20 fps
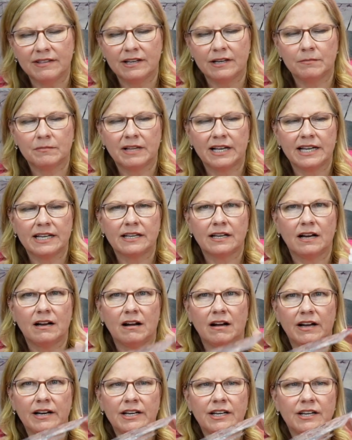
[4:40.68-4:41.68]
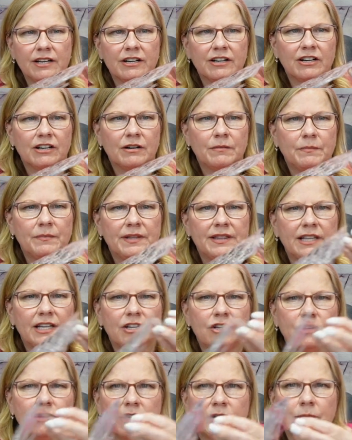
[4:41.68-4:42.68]
them like on here, but
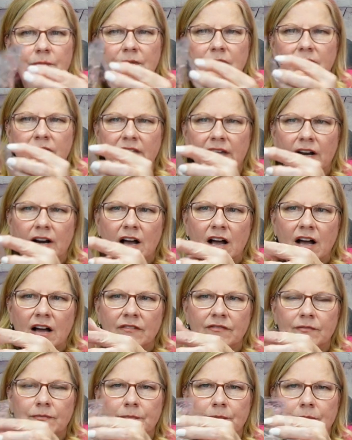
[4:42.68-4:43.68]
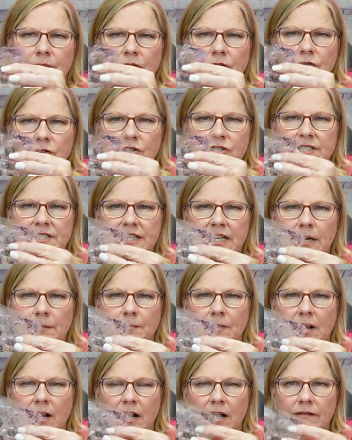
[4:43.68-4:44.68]
then you can peel that off, peel your stamp
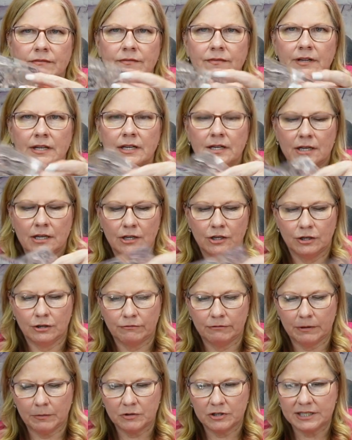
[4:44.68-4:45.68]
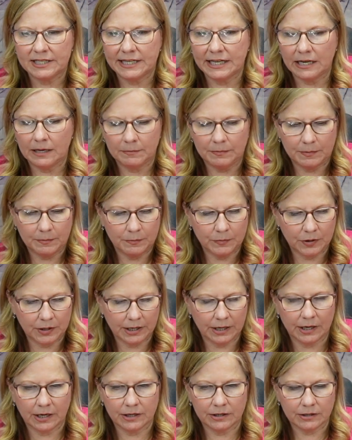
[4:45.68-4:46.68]
off, your rubber stamp, put
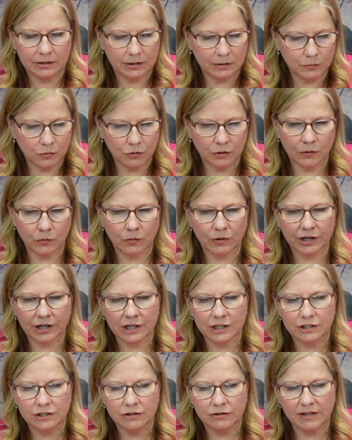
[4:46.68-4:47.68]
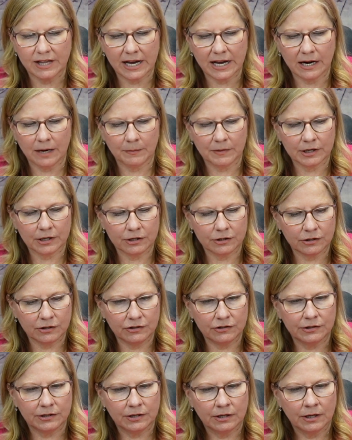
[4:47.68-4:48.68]
it onto the board. We're gonna do that. I'm gonna do
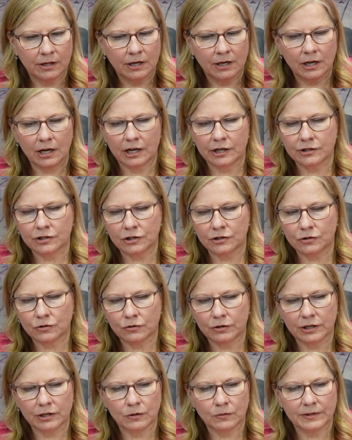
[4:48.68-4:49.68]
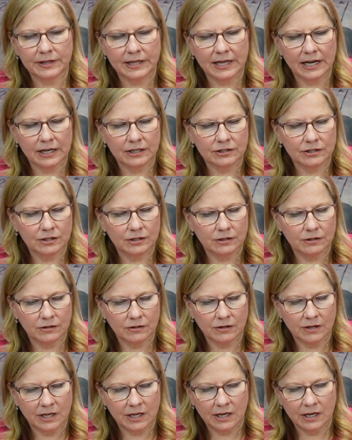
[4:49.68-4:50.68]
a tutorial with that too.
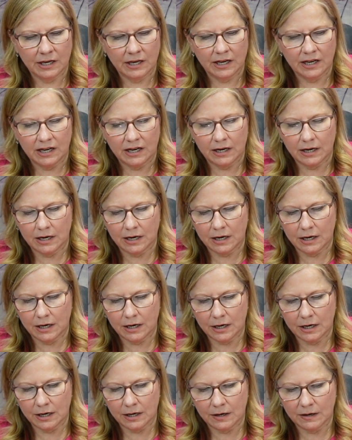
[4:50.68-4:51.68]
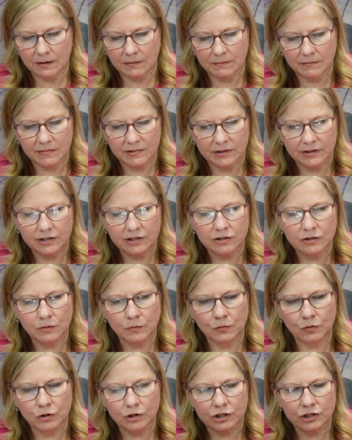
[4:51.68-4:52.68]
Um, these are
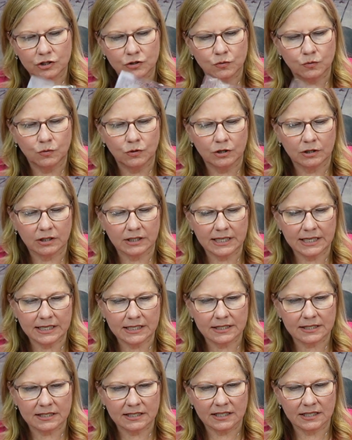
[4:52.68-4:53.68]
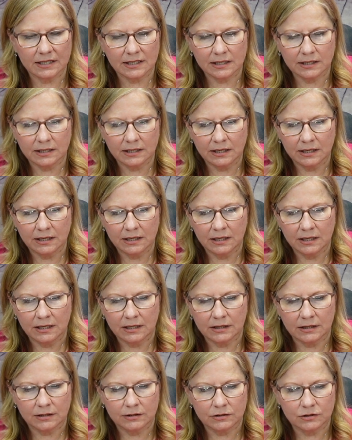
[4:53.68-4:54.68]
more swirlies,
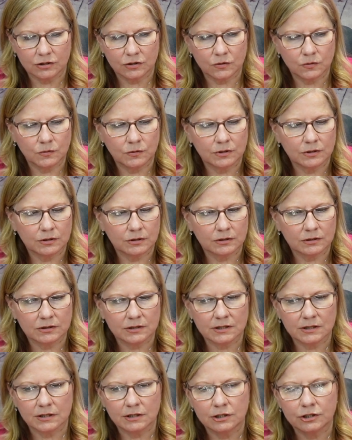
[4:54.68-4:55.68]
little swirls